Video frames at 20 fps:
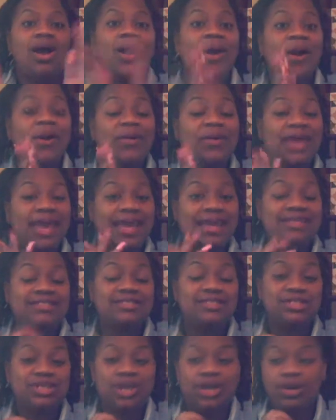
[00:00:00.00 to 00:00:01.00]
Okay,
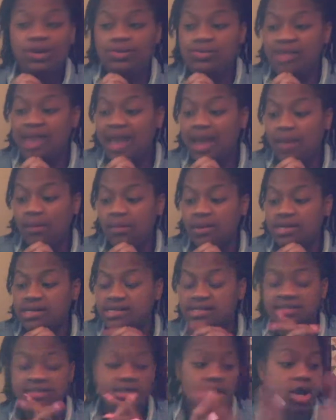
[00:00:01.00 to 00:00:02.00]
so that
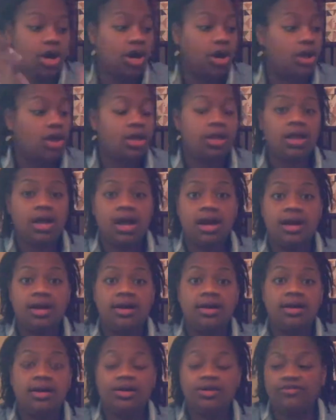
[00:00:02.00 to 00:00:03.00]
was all
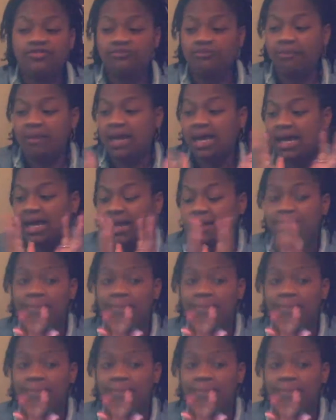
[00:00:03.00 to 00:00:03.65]
of my